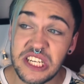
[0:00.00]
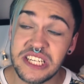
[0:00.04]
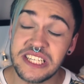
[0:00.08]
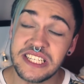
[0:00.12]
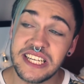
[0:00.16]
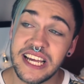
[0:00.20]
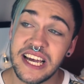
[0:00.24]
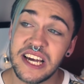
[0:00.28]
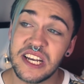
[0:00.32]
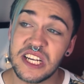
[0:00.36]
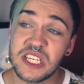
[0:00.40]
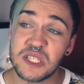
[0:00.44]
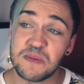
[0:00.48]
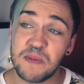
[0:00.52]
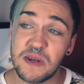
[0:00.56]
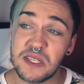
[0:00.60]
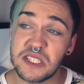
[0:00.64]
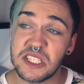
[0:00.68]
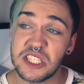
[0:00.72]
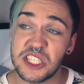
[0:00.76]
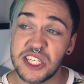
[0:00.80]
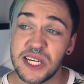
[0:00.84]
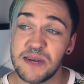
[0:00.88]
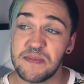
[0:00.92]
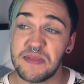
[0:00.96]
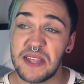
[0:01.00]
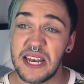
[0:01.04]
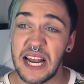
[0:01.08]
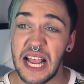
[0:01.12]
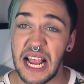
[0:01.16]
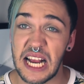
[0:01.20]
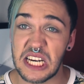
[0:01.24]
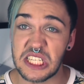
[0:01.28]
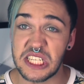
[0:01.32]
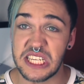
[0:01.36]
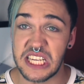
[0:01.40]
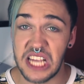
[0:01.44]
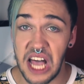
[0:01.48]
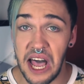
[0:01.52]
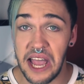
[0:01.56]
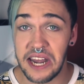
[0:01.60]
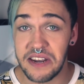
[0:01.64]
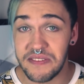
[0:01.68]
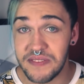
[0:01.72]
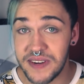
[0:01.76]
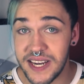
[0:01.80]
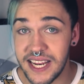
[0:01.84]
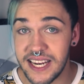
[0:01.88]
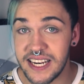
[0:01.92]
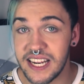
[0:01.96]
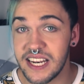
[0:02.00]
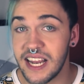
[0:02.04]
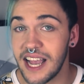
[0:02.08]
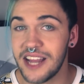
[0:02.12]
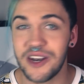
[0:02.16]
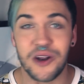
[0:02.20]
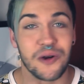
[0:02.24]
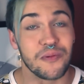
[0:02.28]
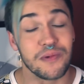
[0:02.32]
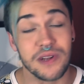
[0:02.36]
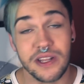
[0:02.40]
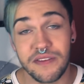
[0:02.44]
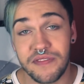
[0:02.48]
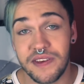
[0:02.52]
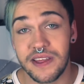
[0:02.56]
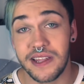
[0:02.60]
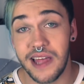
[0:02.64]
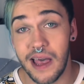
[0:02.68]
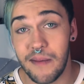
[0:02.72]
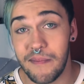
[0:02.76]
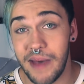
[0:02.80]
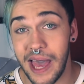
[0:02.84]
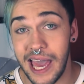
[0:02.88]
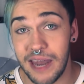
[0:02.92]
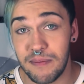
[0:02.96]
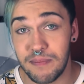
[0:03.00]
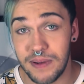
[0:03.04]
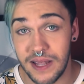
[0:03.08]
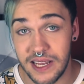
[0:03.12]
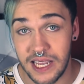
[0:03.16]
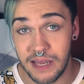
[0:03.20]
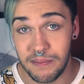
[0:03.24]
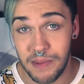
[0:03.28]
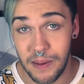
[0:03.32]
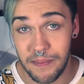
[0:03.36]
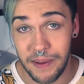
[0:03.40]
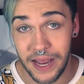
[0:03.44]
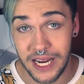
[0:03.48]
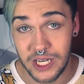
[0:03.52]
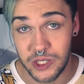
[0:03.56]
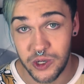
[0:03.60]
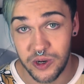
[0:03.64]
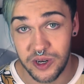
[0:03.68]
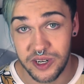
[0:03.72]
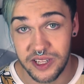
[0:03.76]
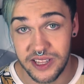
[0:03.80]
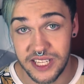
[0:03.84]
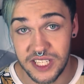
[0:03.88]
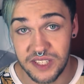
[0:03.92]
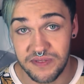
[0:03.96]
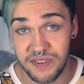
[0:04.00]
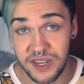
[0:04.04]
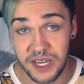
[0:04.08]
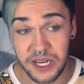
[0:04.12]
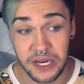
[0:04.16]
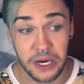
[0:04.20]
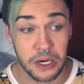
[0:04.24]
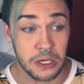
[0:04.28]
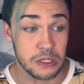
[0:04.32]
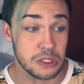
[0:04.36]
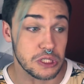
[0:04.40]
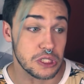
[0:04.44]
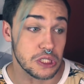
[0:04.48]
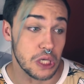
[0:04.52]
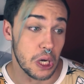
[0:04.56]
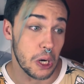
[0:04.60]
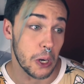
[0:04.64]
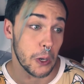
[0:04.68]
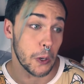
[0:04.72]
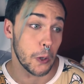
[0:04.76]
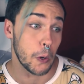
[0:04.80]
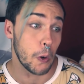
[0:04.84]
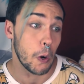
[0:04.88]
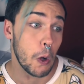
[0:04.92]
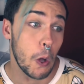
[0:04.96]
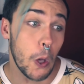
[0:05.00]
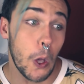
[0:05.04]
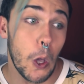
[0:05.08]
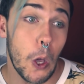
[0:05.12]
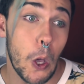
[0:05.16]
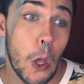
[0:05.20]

turn down a sponsorship that I actually kind of needed, I don't really feel that bad plugging my Patreon in this video, so